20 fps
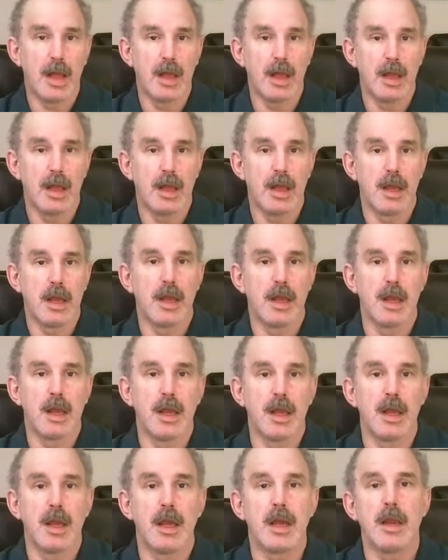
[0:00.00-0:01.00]

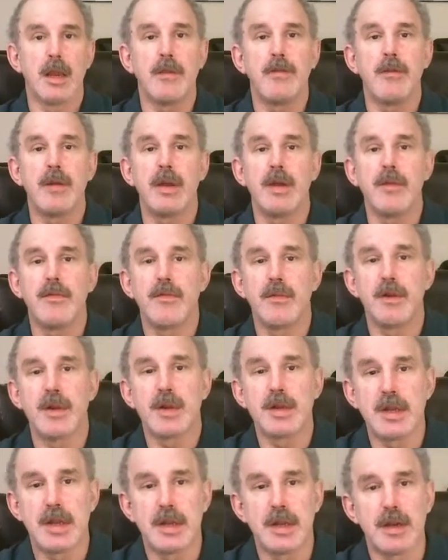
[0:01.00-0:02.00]
And I
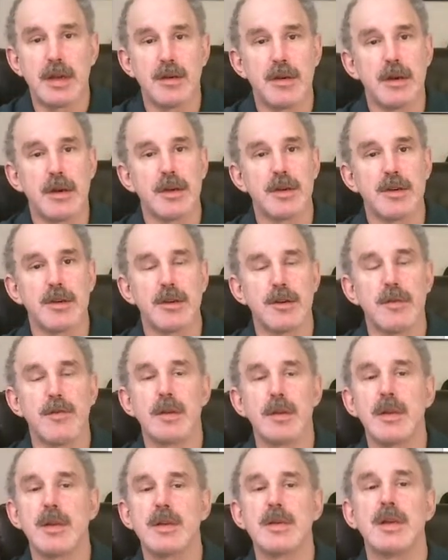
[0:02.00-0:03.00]
reinforce that they're in control
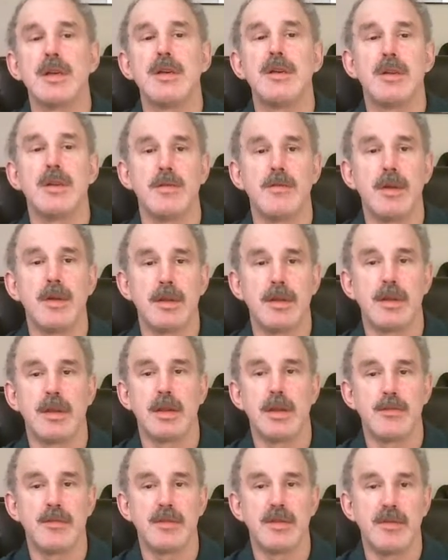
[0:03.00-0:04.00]
because I don't want
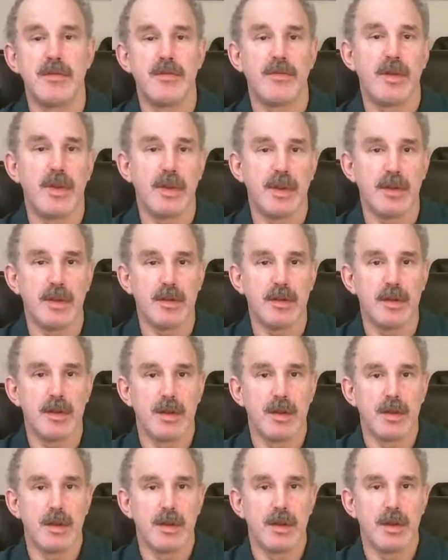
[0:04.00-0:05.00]
them to feel
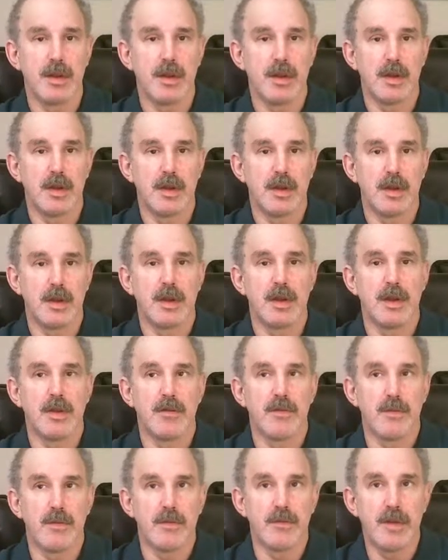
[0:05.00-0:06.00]

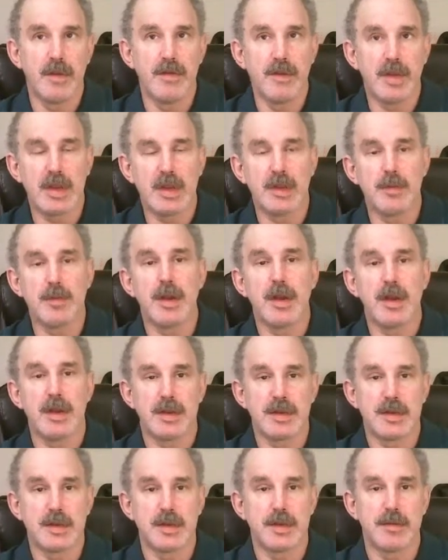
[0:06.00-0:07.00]

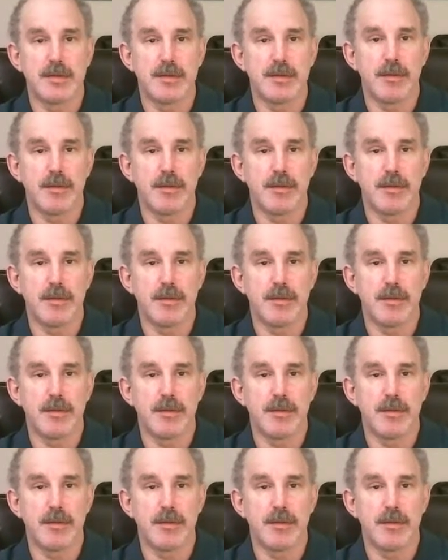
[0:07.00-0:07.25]
re-victimized,